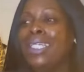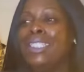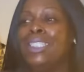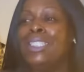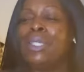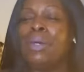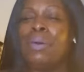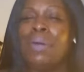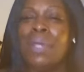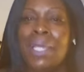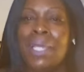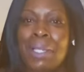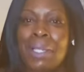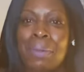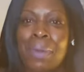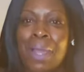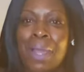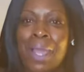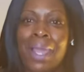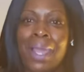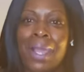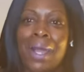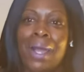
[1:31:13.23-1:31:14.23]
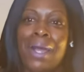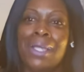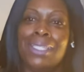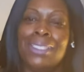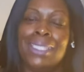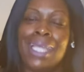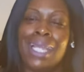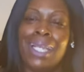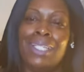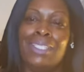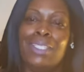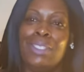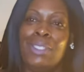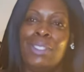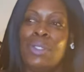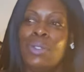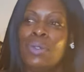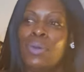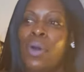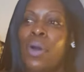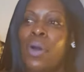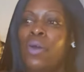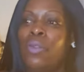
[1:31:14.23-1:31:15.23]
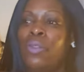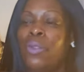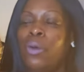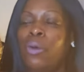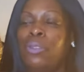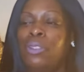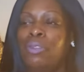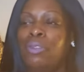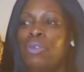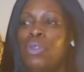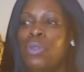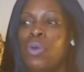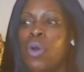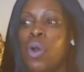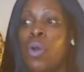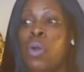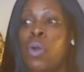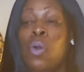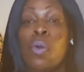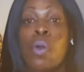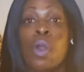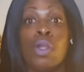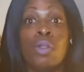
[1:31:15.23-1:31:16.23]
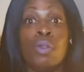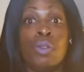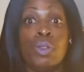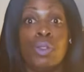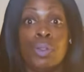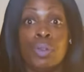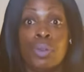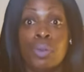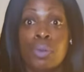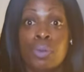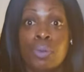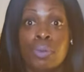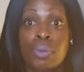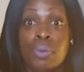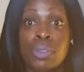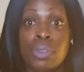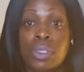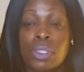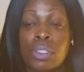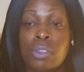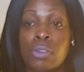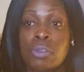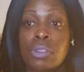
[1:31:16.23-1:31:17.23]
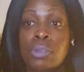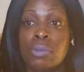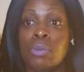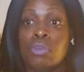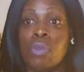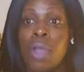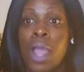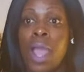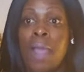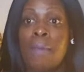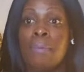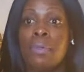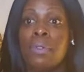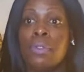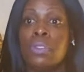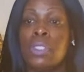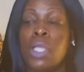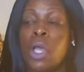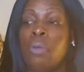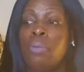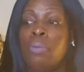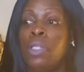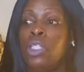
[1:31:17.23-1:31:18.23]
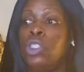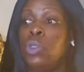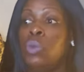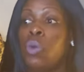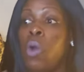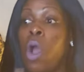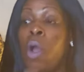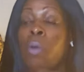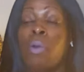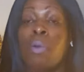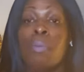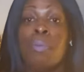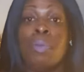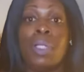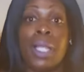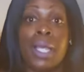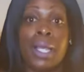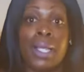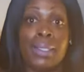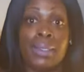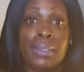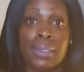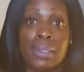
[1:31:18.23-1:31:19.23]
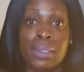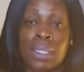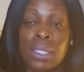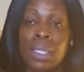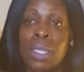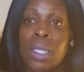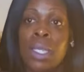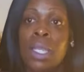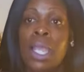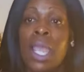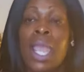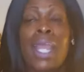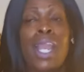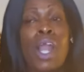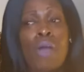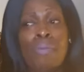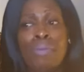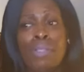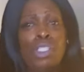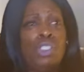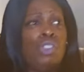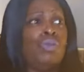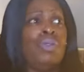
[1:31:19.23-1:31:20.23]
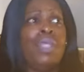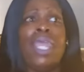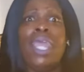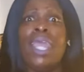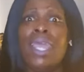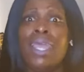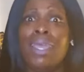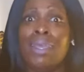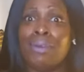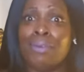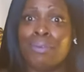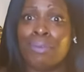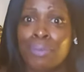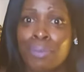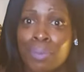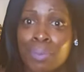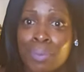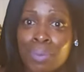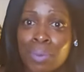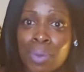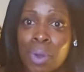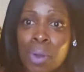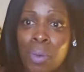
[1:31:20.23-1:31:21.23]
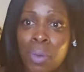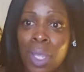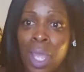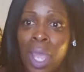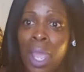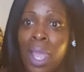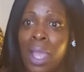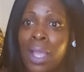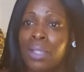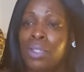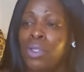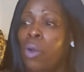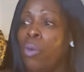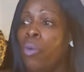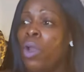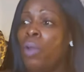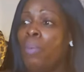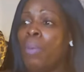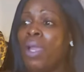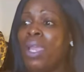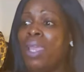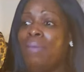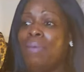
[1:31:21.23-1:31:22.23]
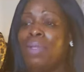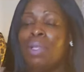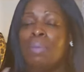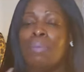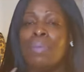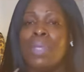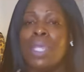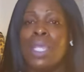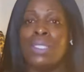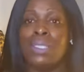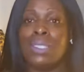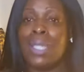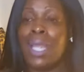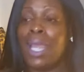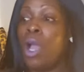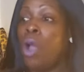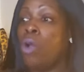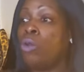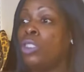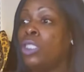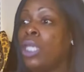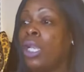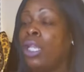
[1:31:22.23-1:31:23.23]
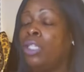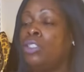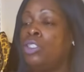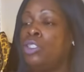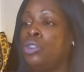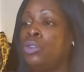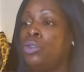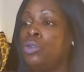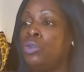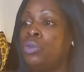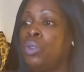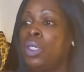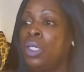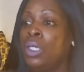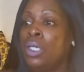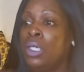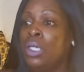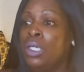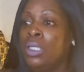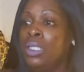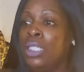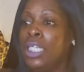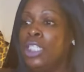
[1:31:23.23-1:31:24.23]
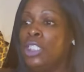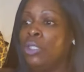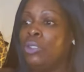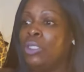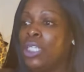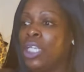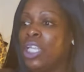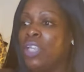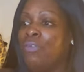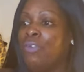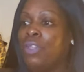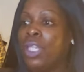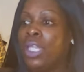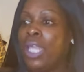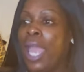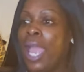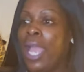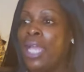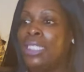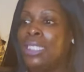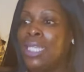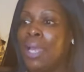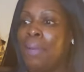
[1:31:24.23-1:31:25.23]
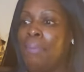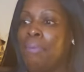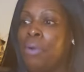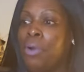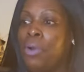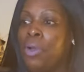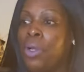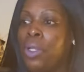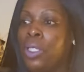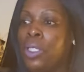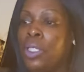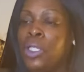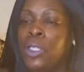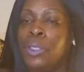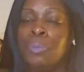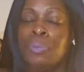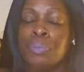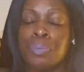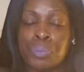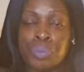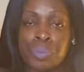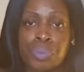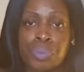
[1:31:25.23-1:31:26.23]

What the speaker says: So anyway, shout out to you all, those of you all who are new to the new subscribers. I hope that you all are blessed. And I hope that you give, okay? Don't worry about giving to me today. Oh, shout out to DJs, thank you for the Cash App earlier.